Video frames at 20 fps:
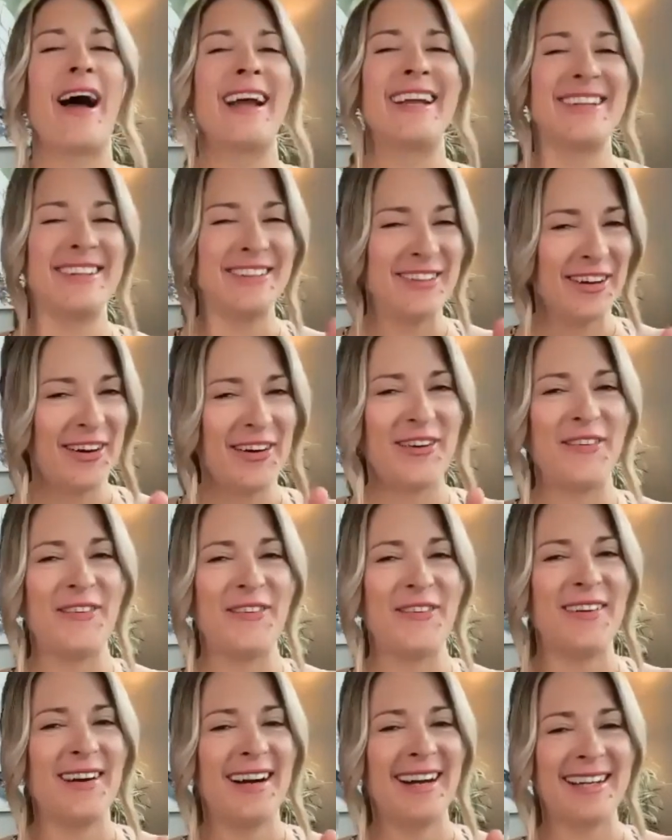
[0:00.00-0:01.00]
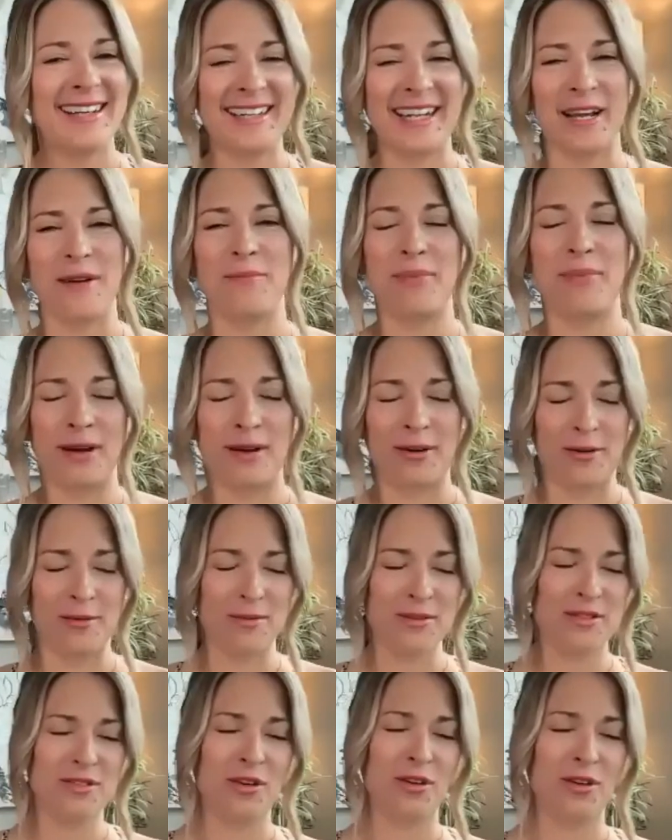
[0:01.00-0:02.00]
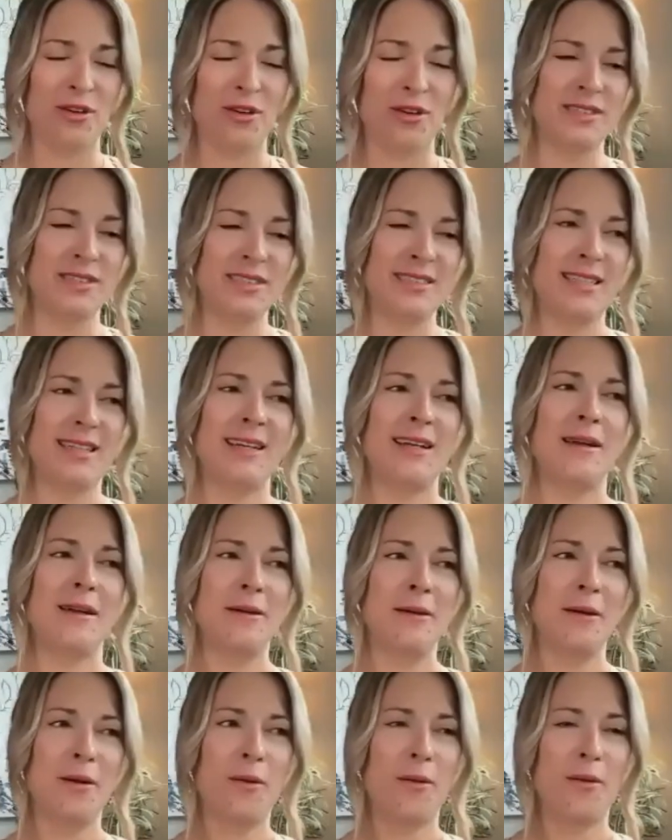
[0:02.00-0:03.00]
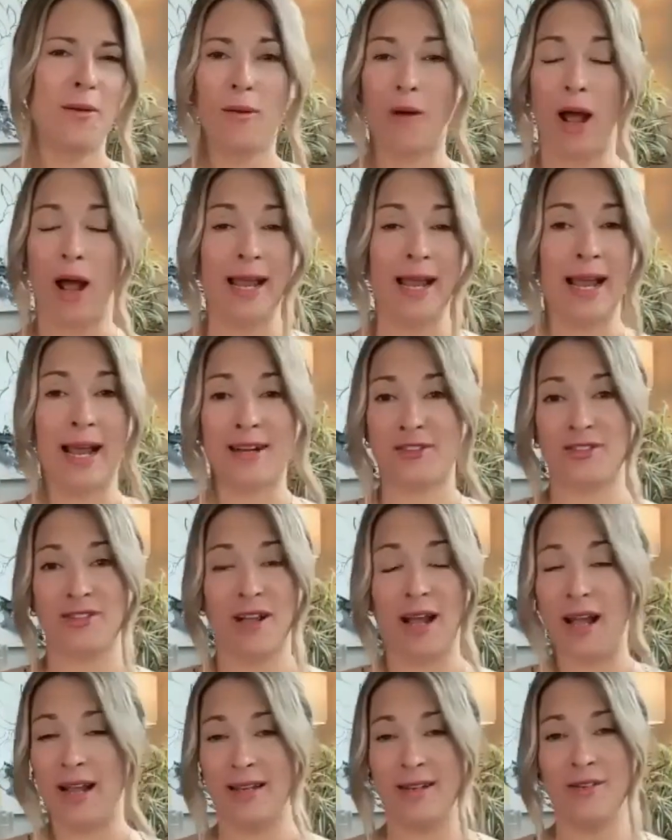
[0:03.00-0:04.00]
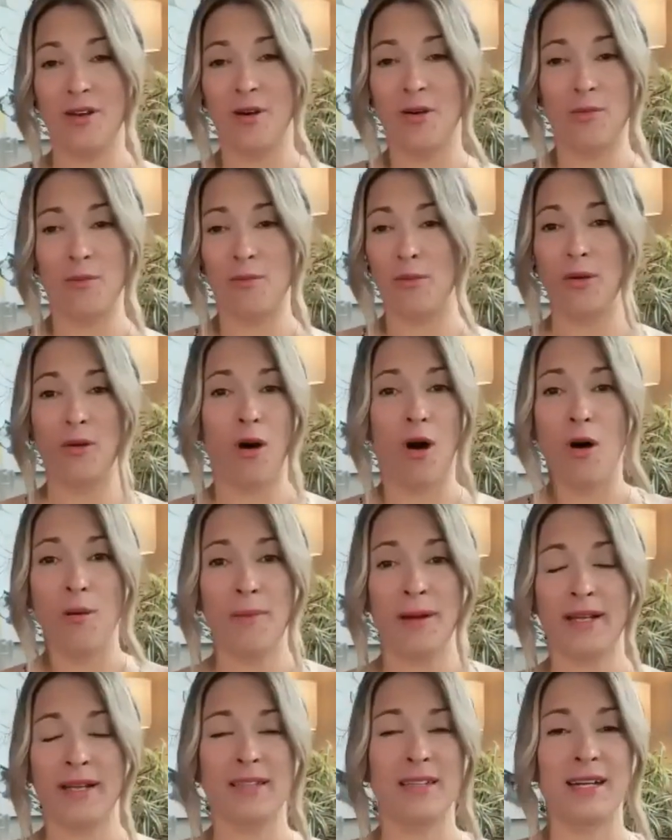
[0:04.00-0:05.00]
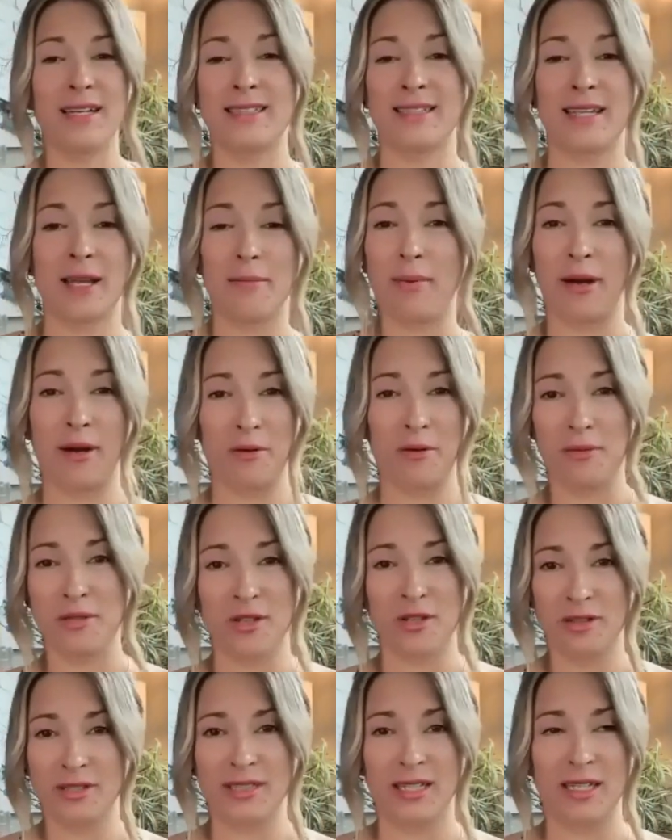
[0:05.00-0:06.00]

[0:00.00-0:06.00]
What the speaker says: know I get better results. I know, well, all my clients get better results